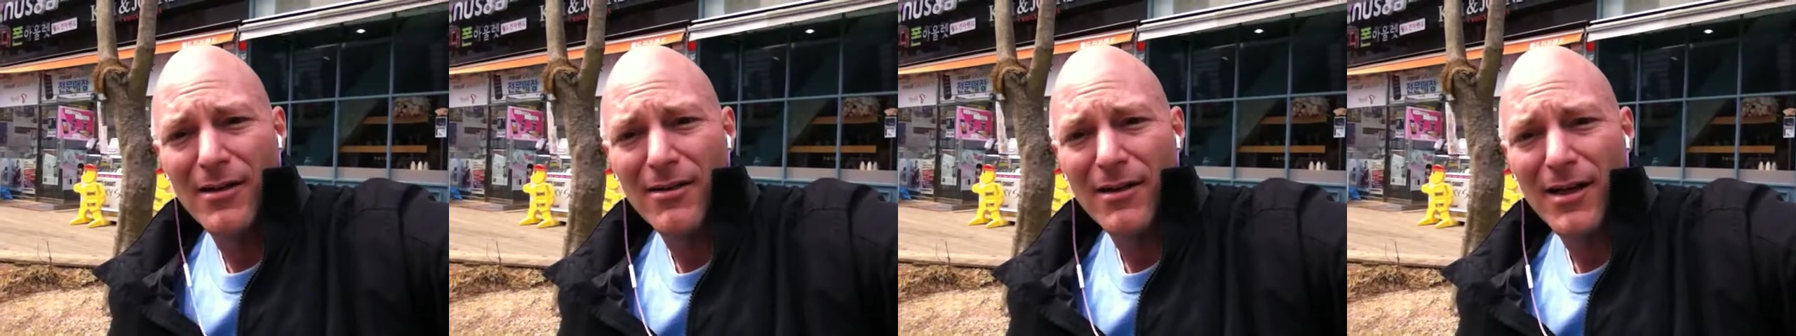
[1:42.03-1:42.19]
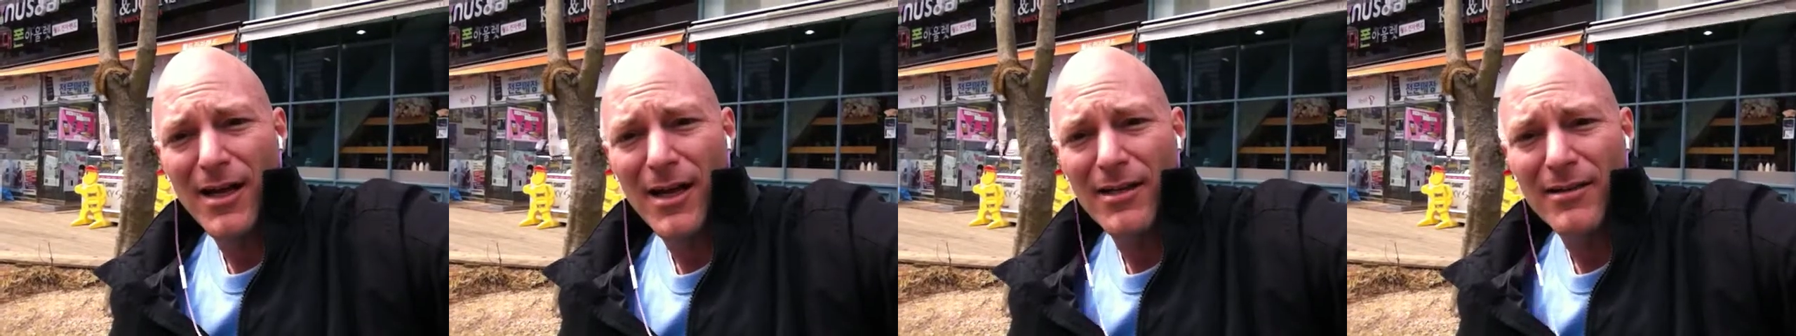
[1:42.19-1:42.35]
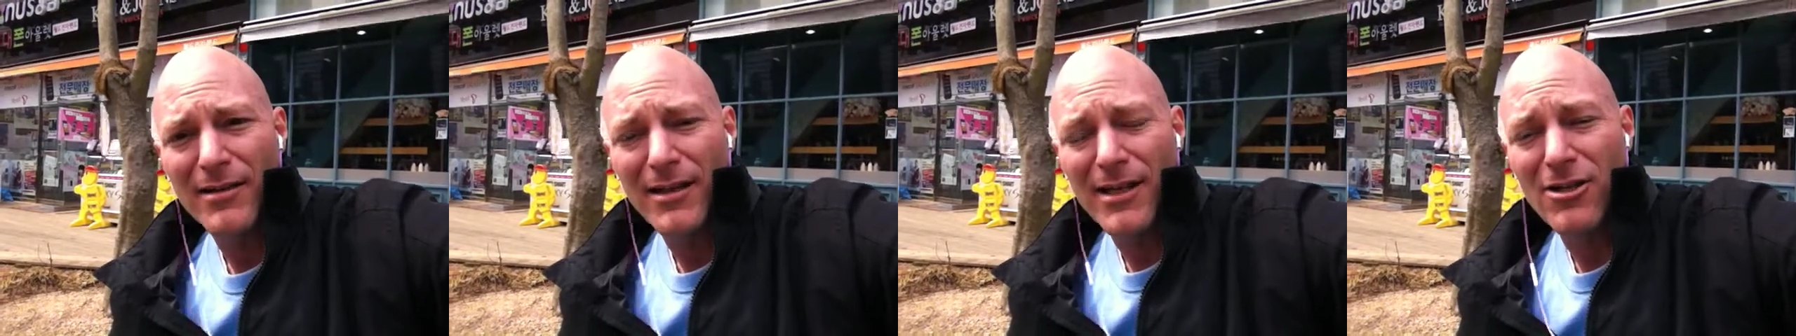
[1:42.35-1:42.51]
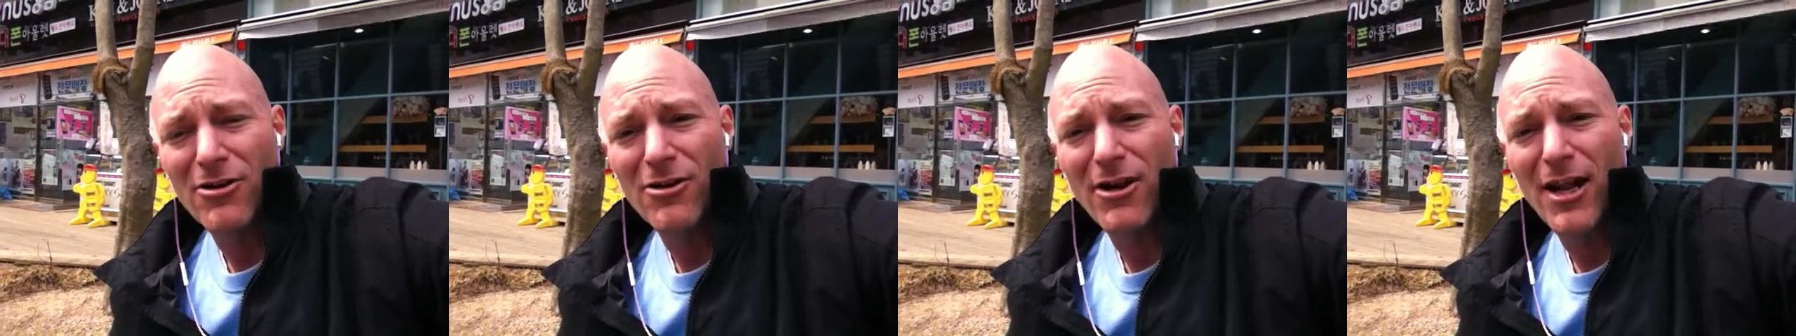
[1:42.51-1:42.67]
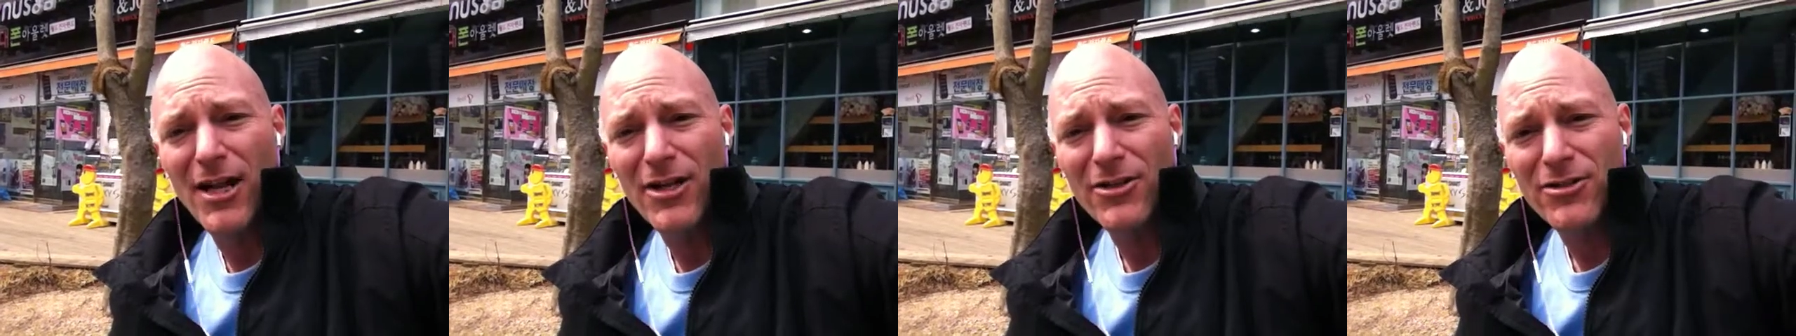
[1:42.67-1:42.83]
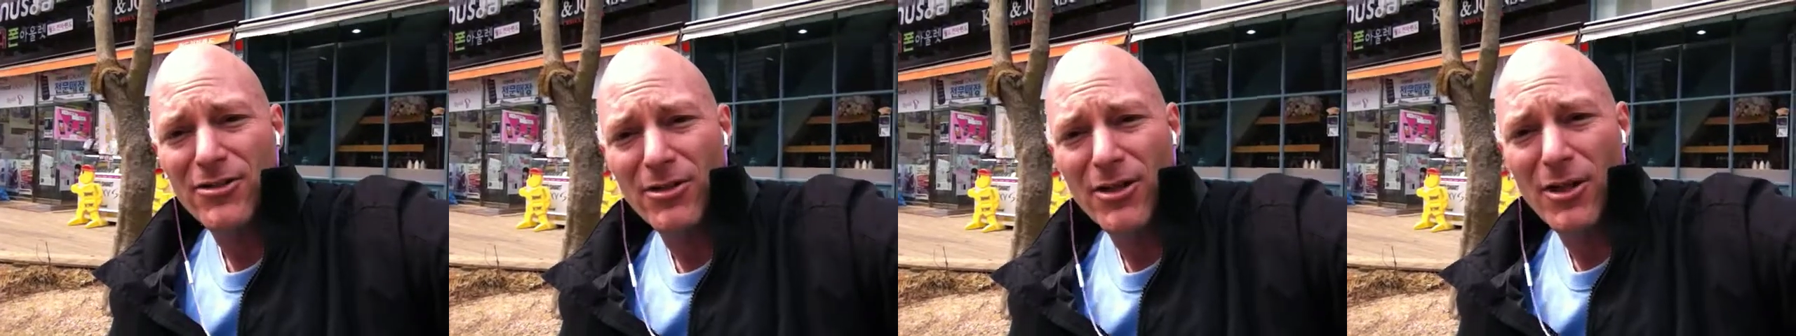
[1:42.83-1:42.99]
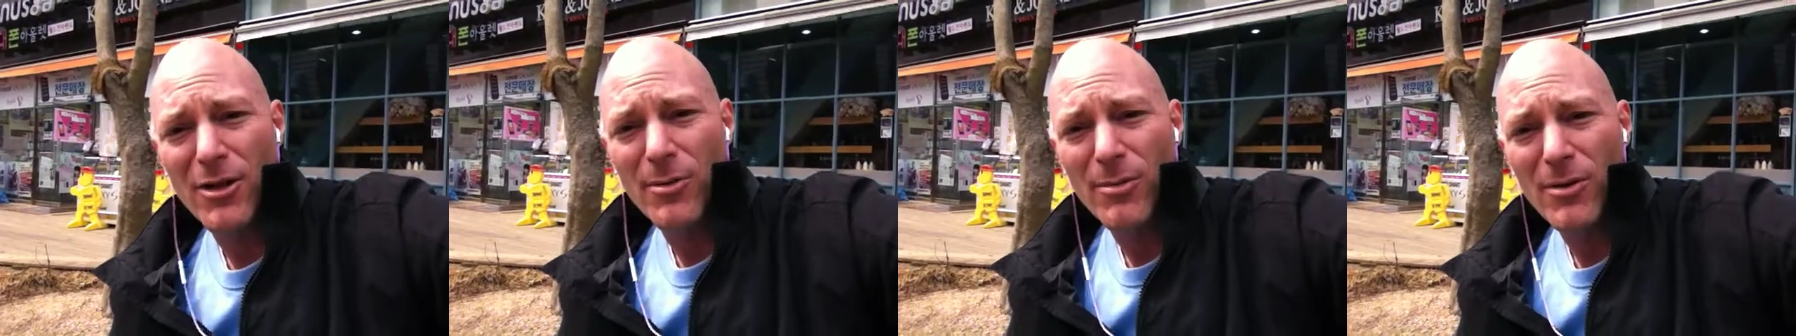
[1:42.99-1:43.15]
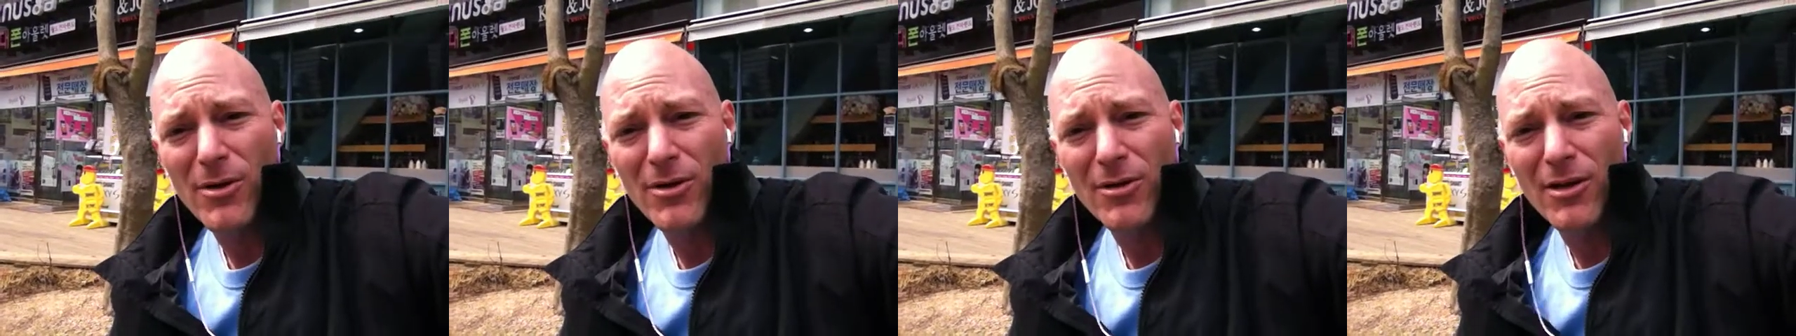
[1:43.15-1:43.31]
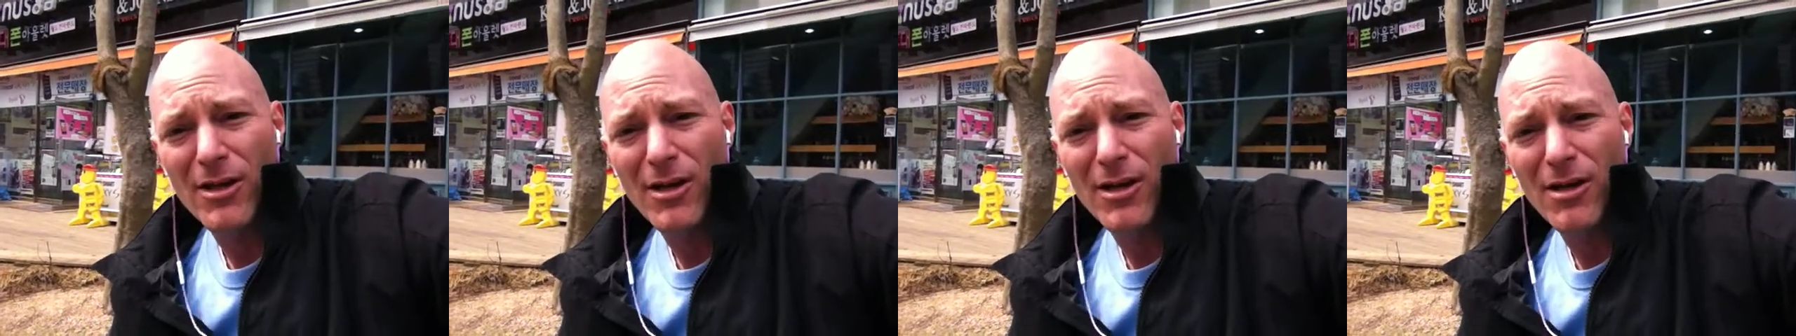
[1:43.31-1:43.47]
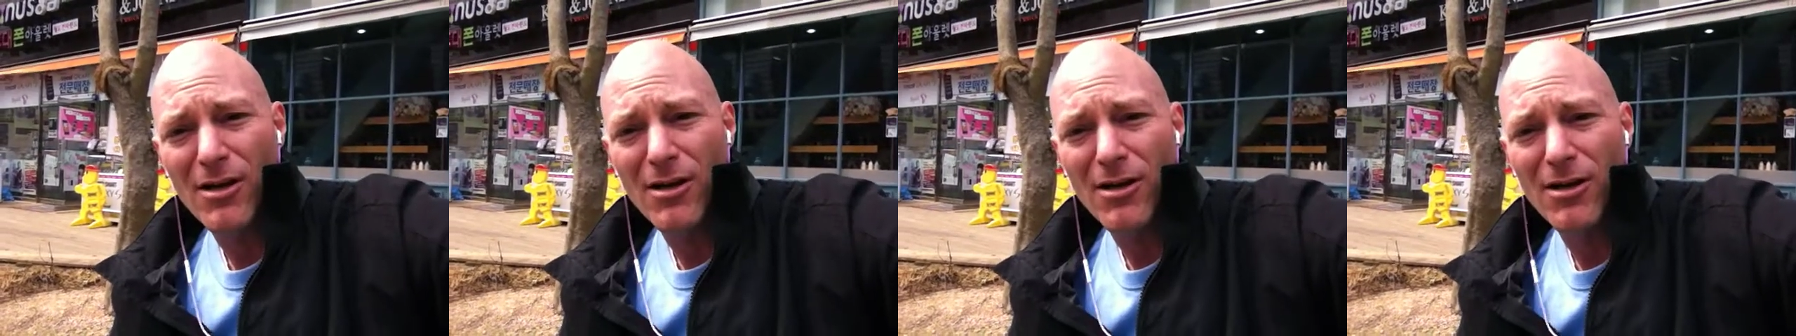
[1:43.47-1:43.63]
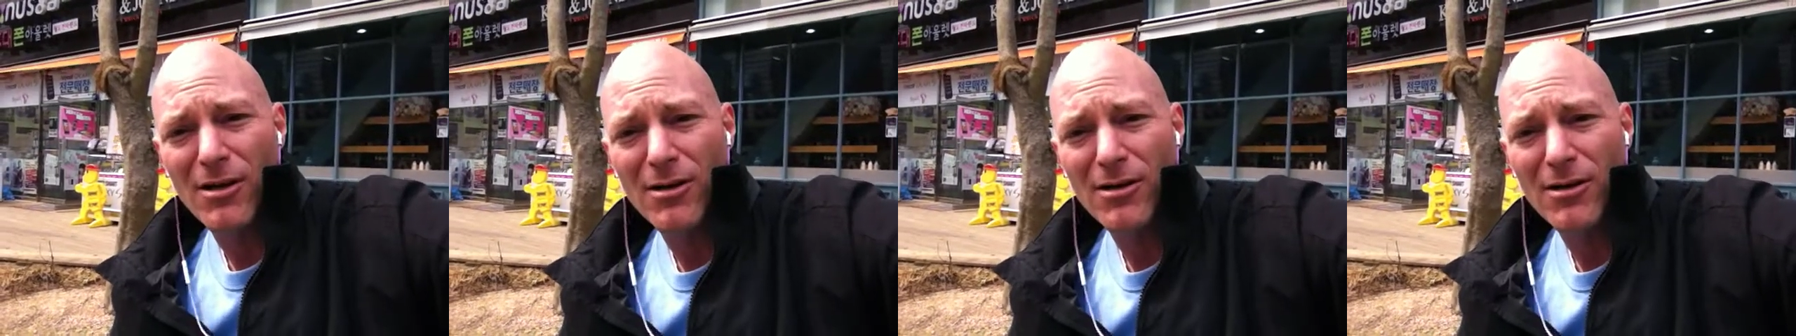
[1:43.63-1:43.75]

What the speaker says: that the international community